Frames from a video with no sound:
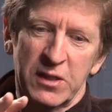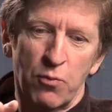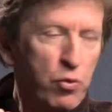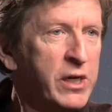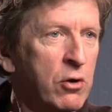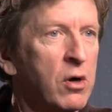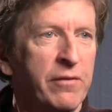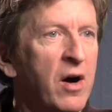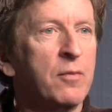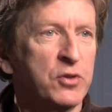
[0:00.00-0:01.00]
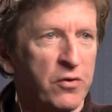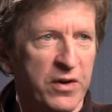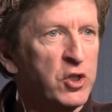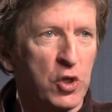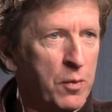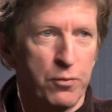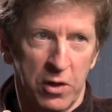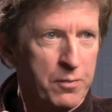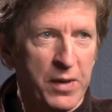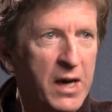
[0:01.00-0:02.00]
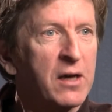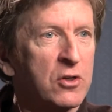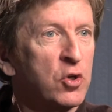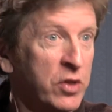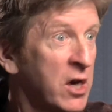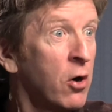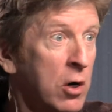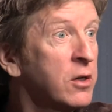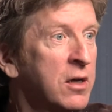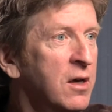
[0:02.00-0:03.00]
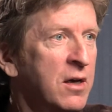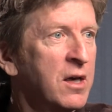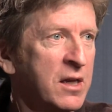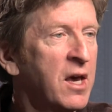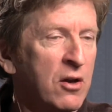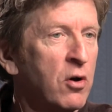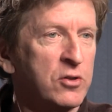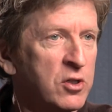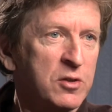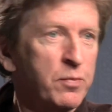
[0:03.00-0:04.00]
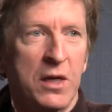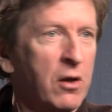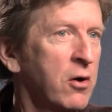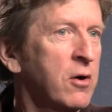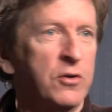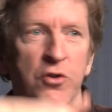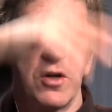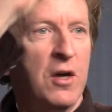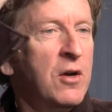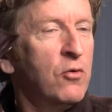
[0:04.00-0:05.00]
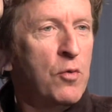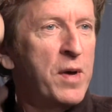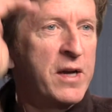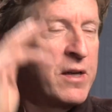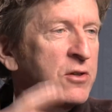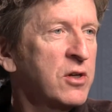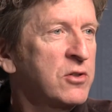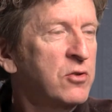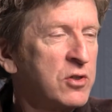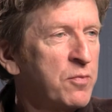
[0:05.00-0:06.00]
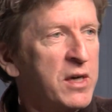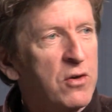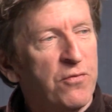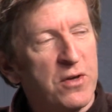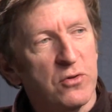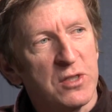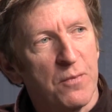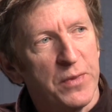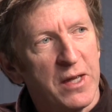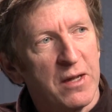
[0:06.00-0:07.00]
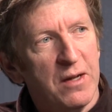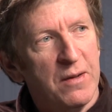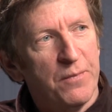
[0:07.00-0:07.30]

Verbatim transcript: some rigor of observation brought back to the art. Mm-hmm. It cannot just be large romantic gestures to make you feel something.